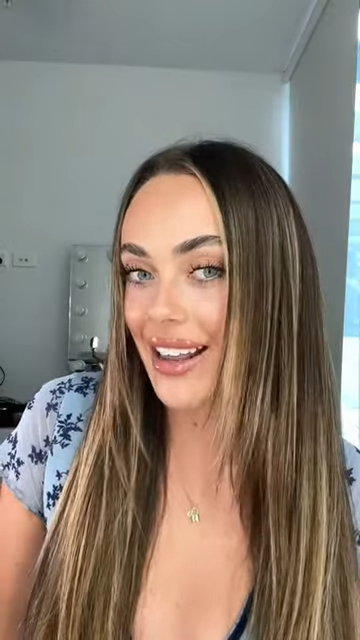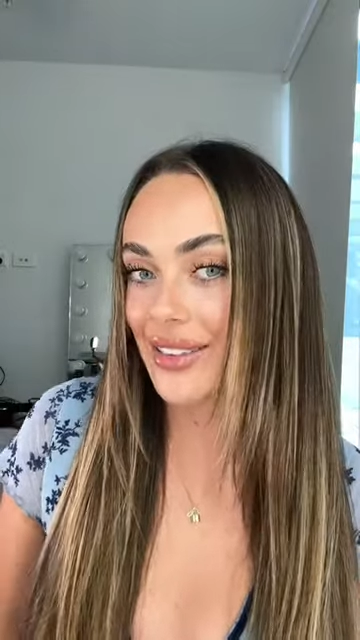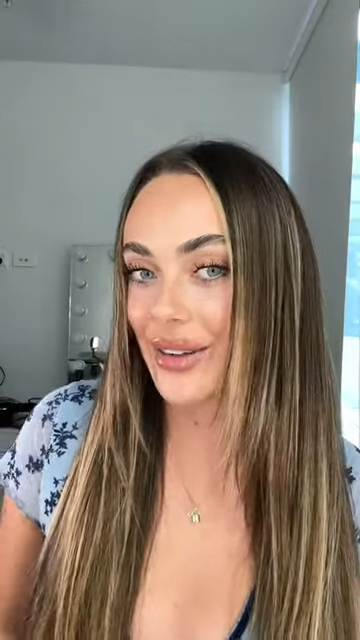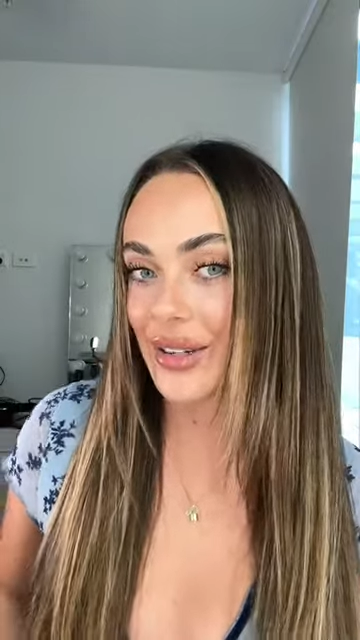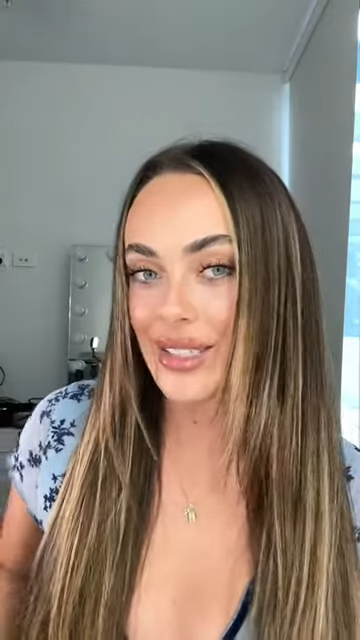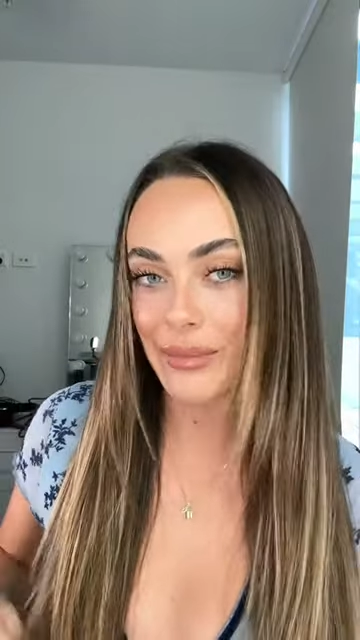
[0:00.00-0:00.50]
and
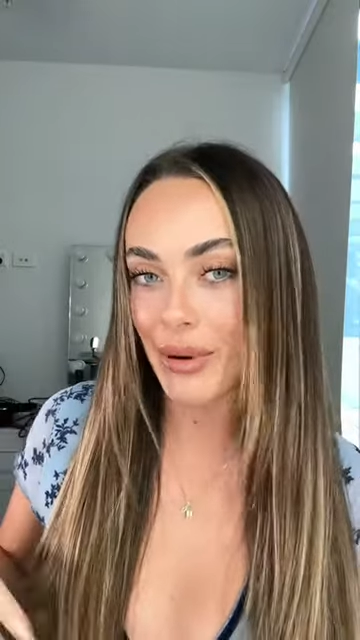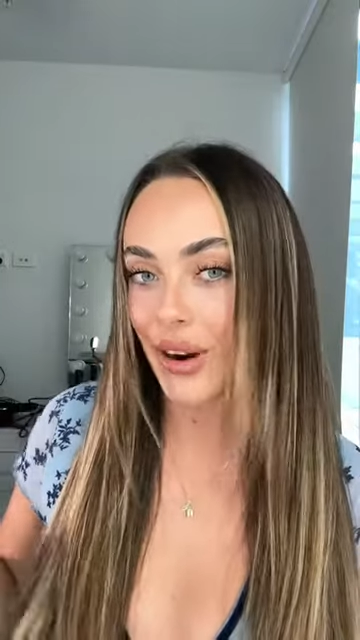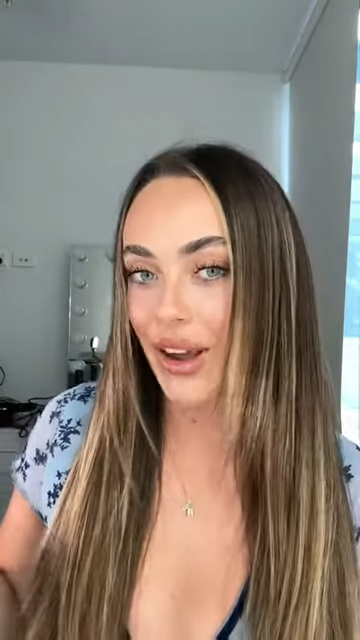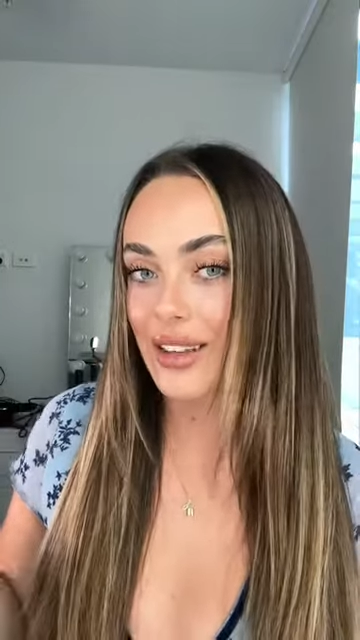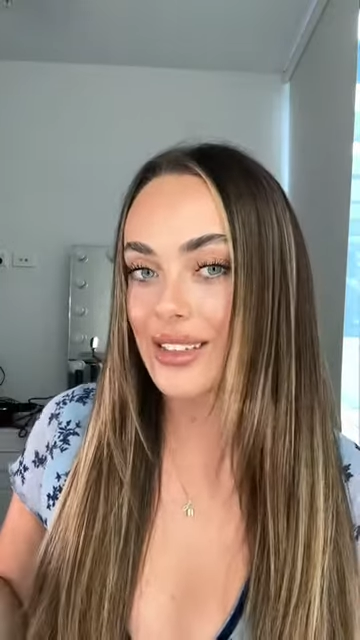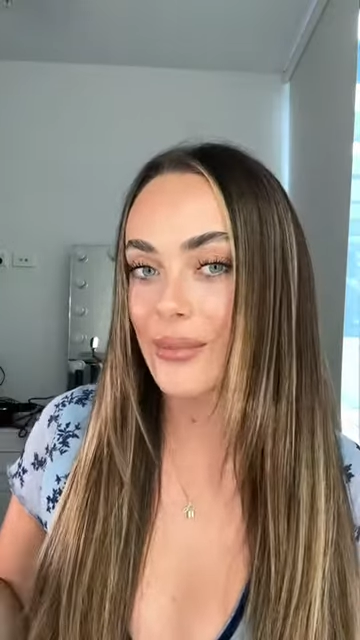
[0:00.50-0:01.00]
those
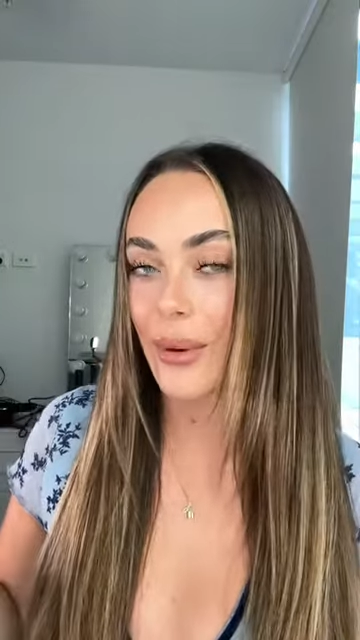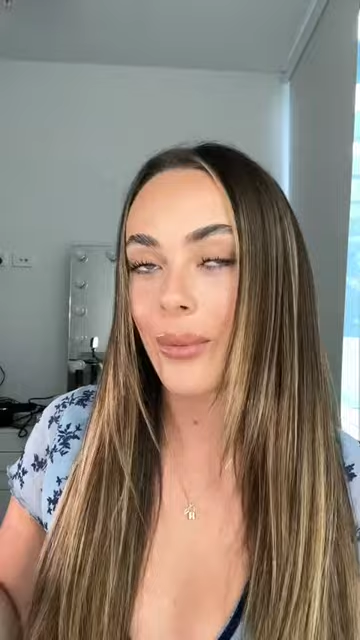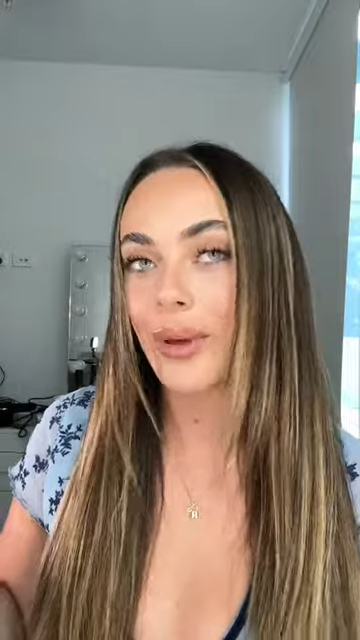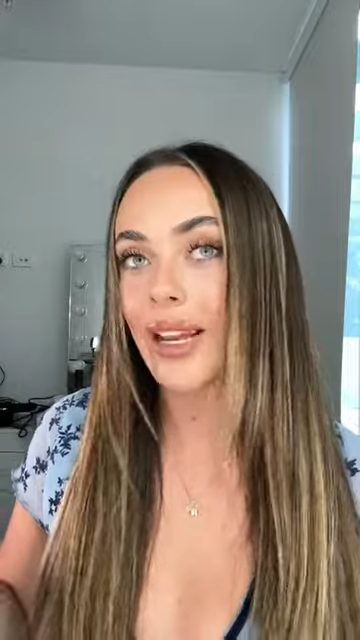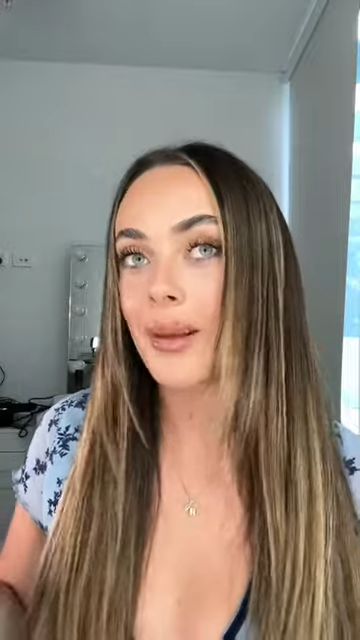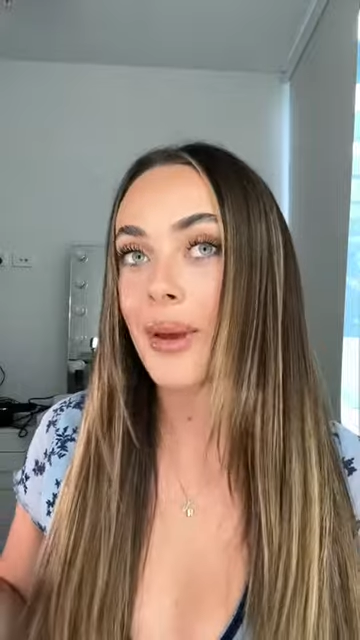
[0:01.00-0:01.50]
products are
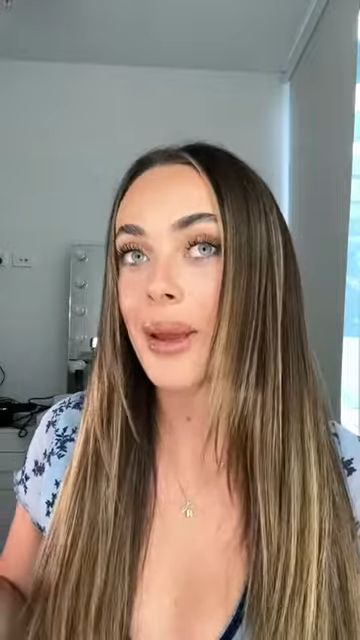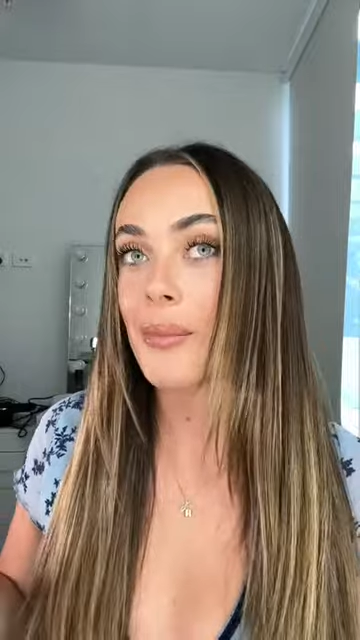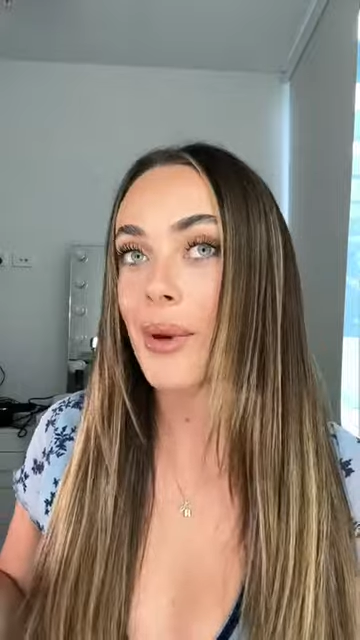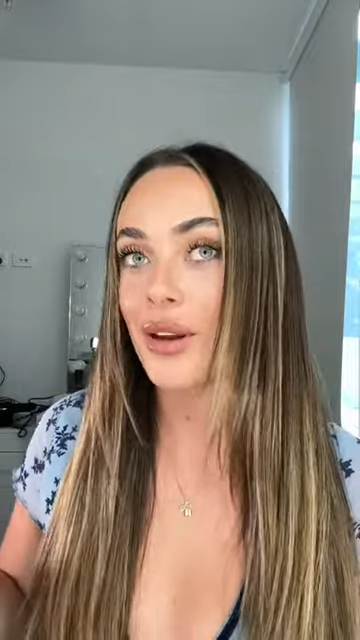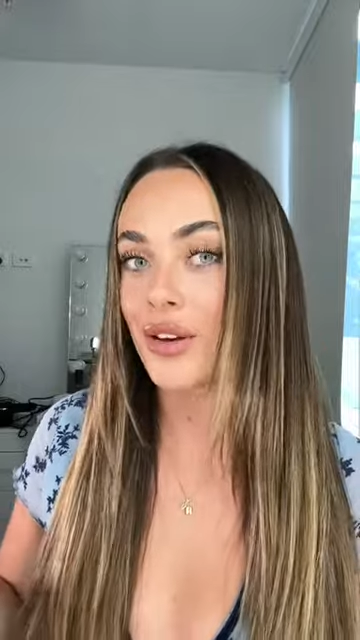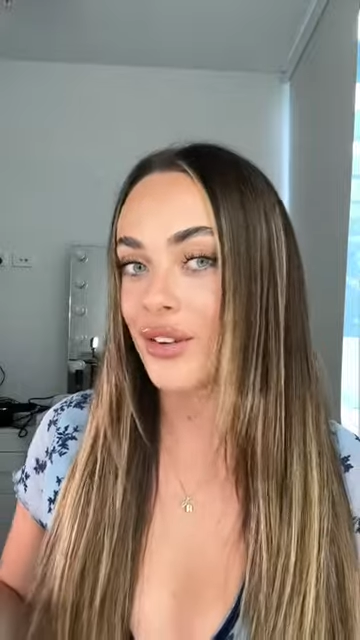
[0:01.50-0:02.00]
probably going to be
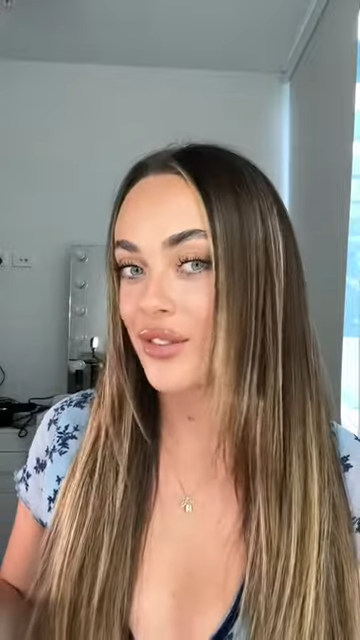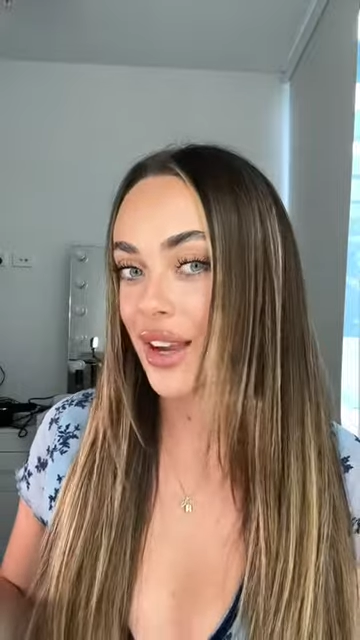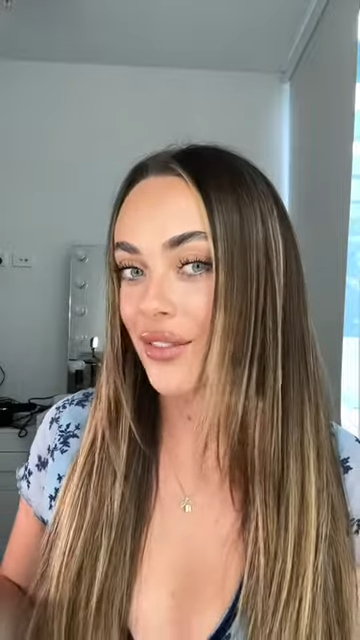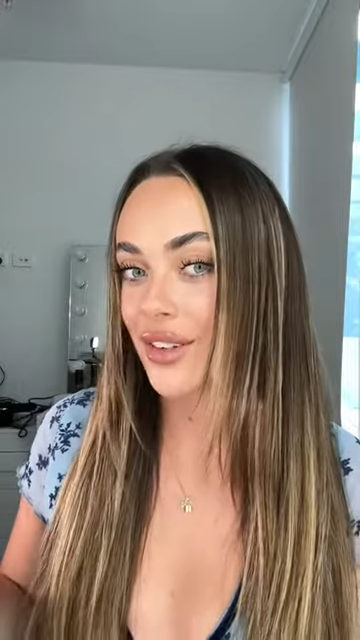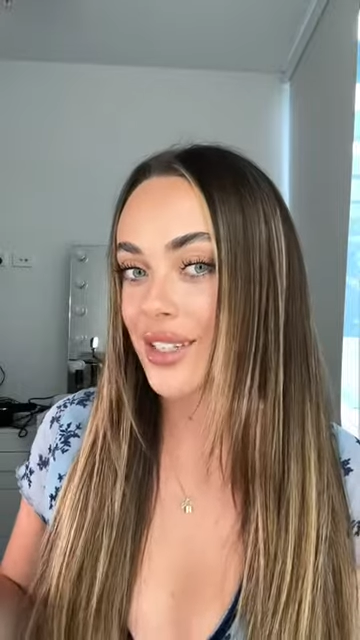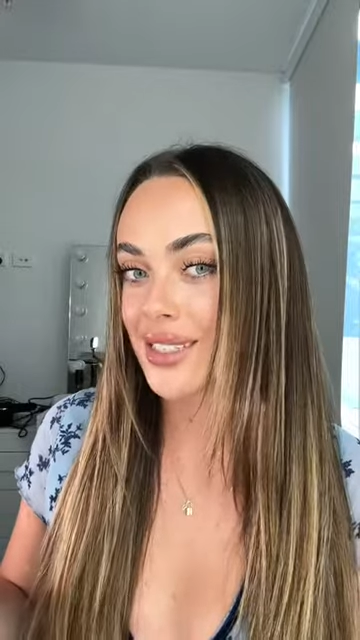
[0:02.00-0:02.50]
my new
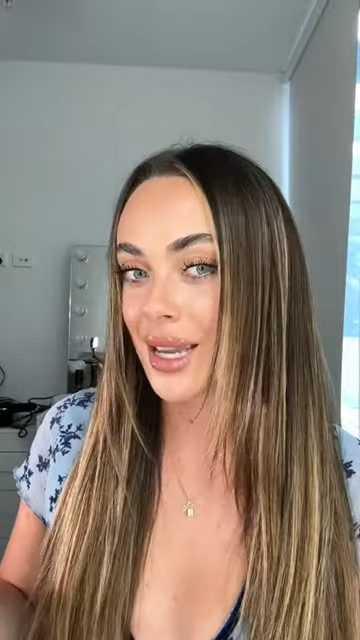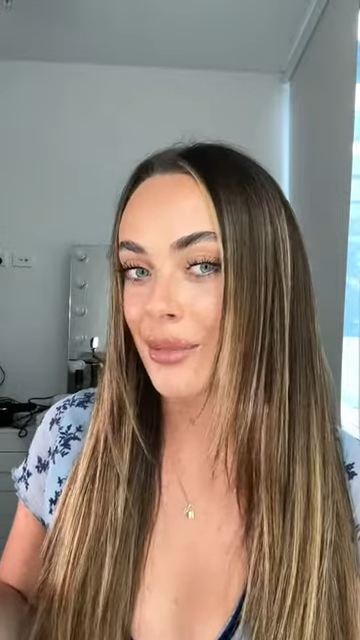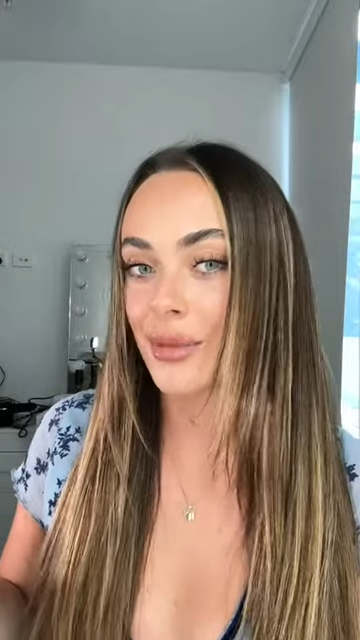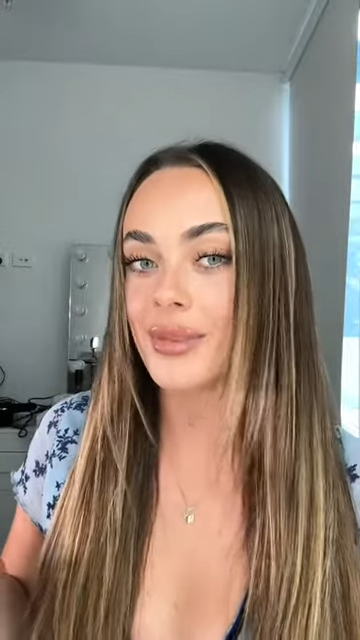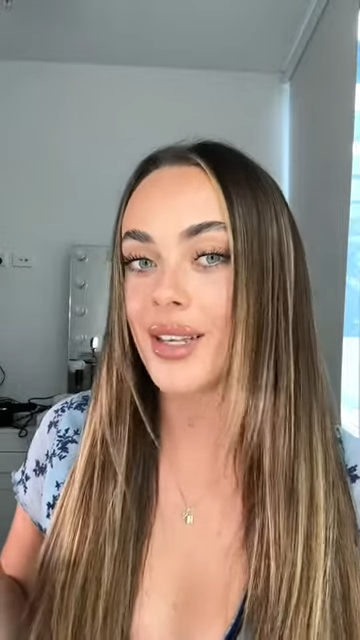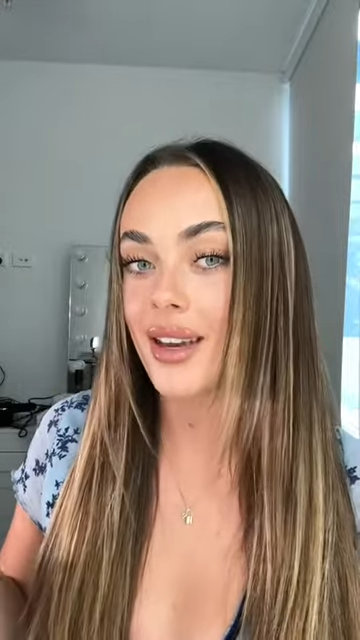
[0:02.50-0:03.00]
favorites. I'm
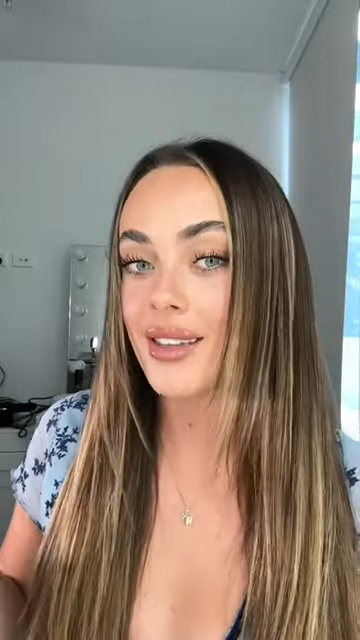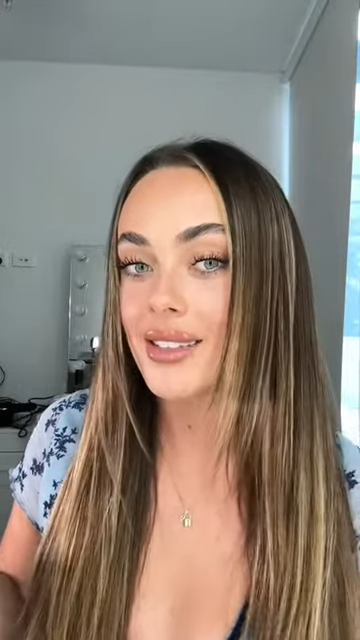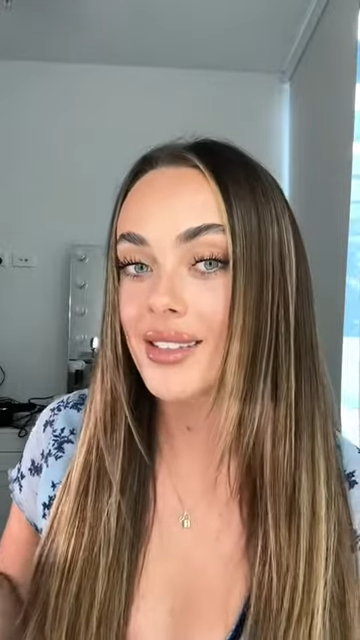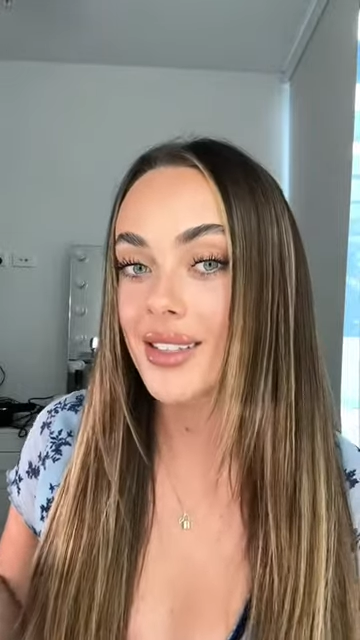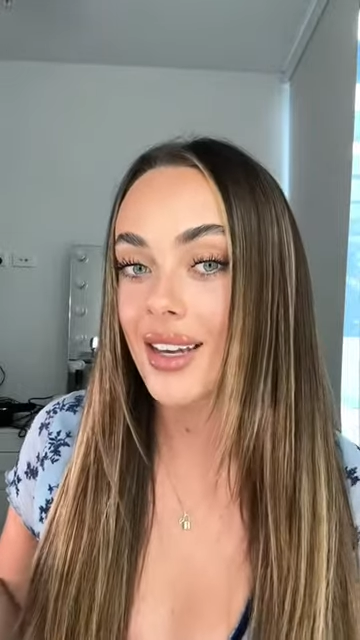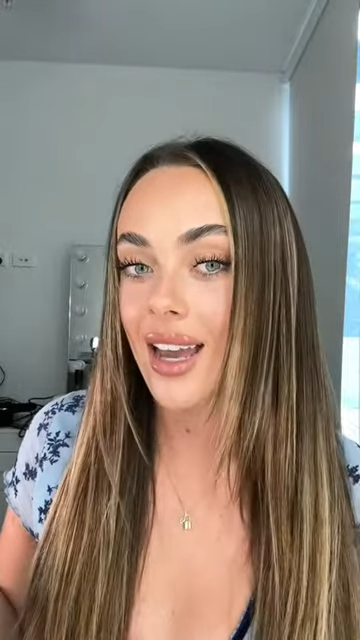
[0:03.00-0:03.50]

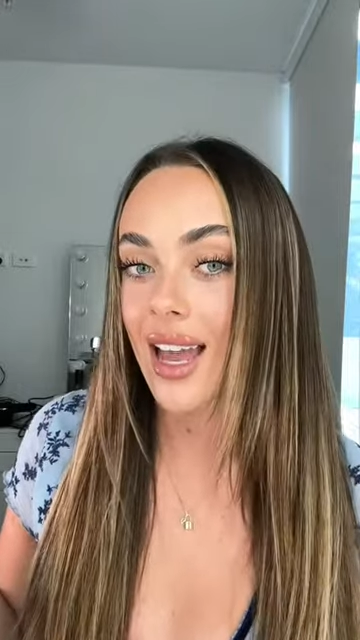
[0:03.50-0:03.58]
obsessed.